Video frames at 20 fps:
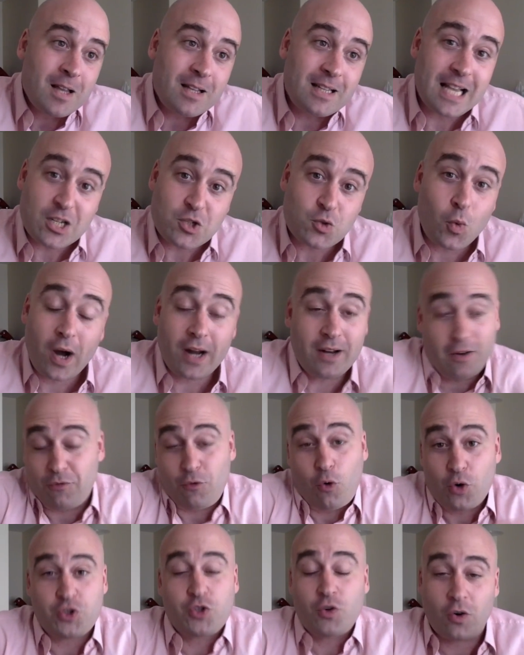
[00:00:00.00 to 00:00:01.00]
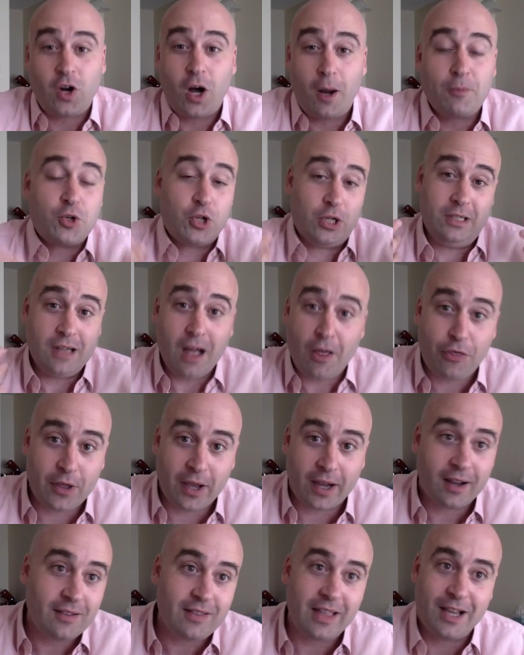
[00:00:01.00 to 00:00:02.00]
Guess what? Of course, you're accomplishing
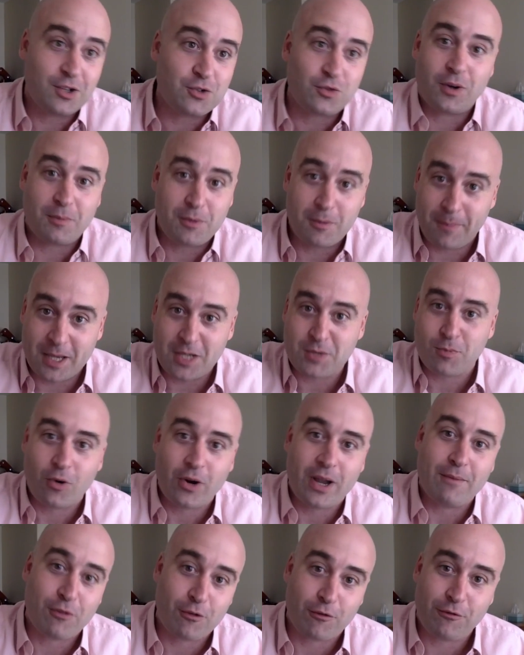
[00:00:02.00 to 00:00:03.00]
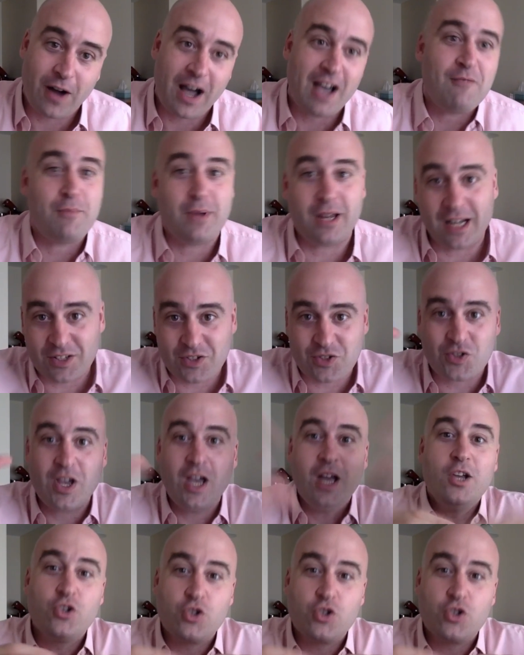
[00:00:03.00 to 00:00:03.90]
nothing. They interrupt the baseball game for 5 minutes.